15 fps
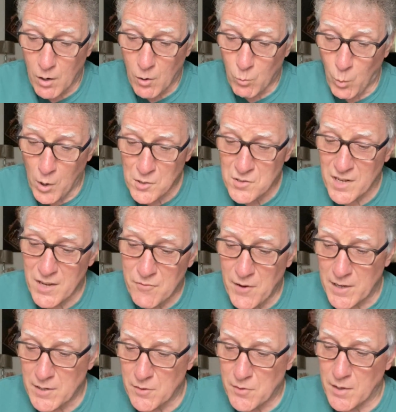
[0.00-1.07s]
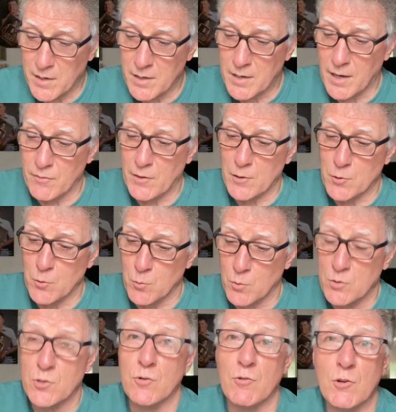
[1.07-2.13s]
What, if anything, can they do
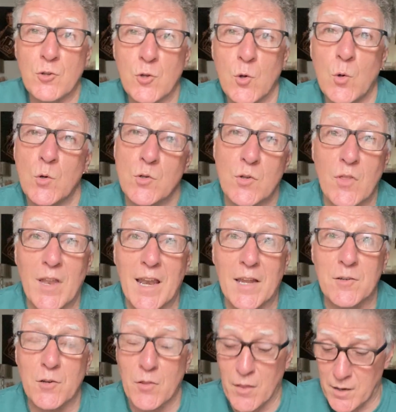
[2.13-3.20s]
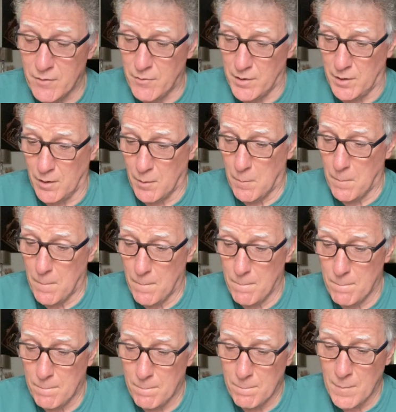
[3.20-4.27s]
to return to the land of the living?
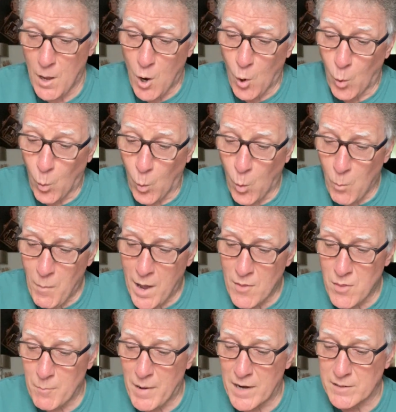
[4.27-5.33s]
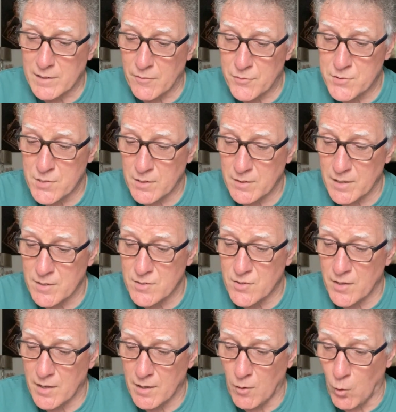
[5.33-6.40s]
Omar the Magnificent is
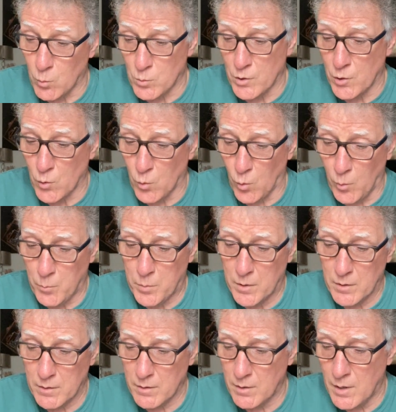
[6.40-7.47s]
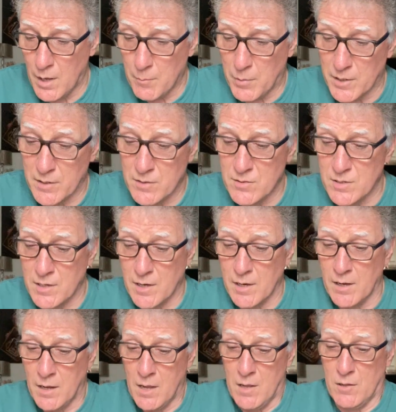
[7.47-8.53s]
their only hope, but is he
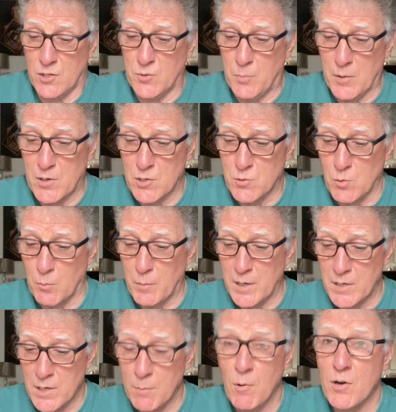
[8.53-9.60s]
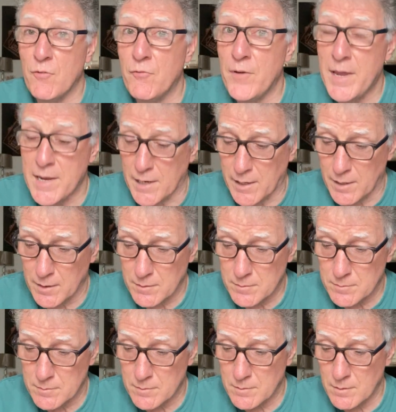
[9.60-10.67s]
a spiritual medium or a fake?
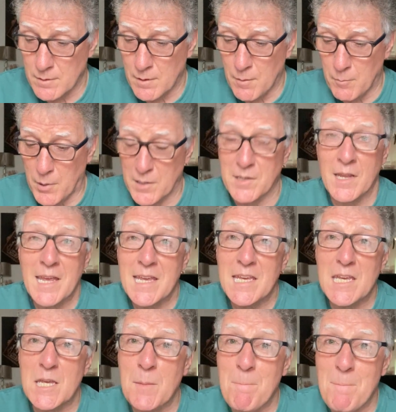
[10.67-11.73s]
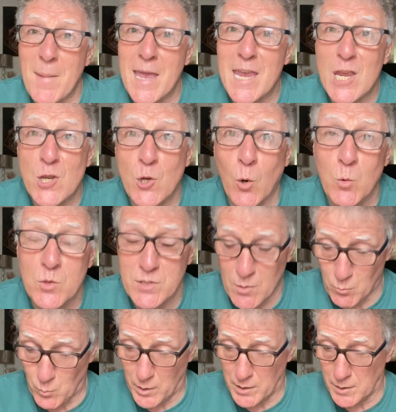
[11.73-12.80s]
But he may know
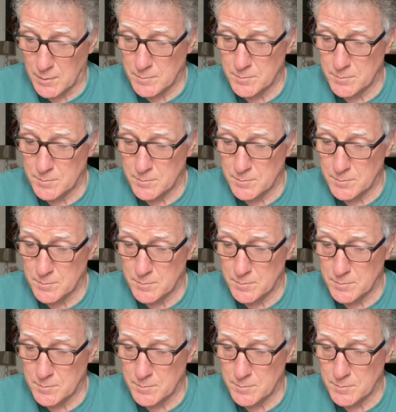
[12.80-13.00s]
someone.